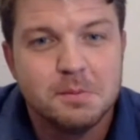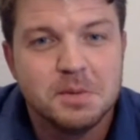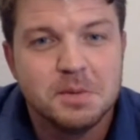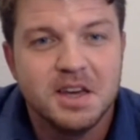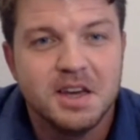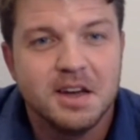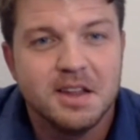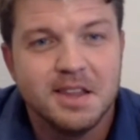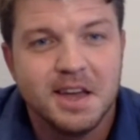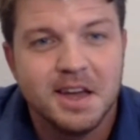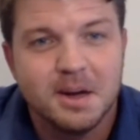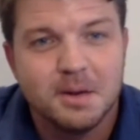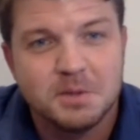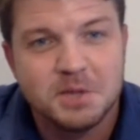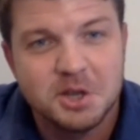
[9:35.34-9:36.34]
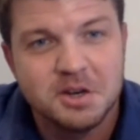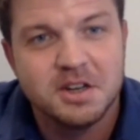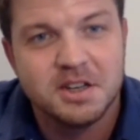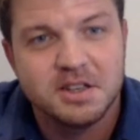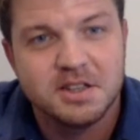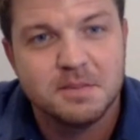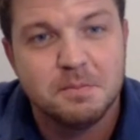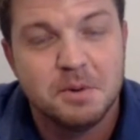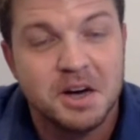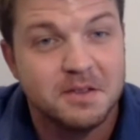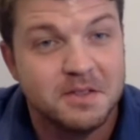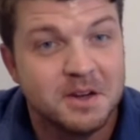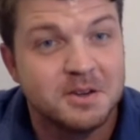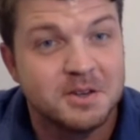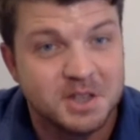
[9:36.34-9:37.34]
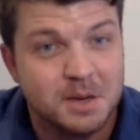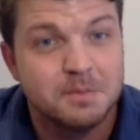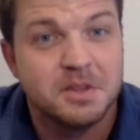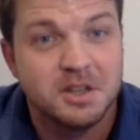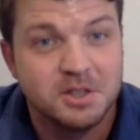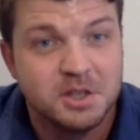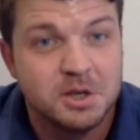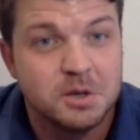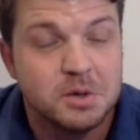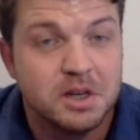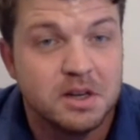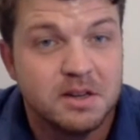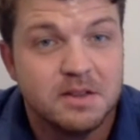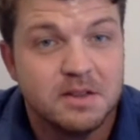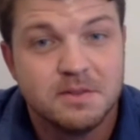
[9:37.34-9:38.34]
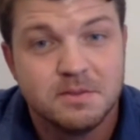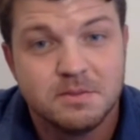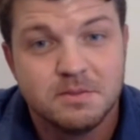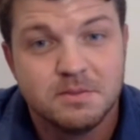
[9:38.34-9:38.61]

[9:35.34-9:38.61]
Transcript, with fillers: and I'm being like absurdist, yeah. but there's something to it.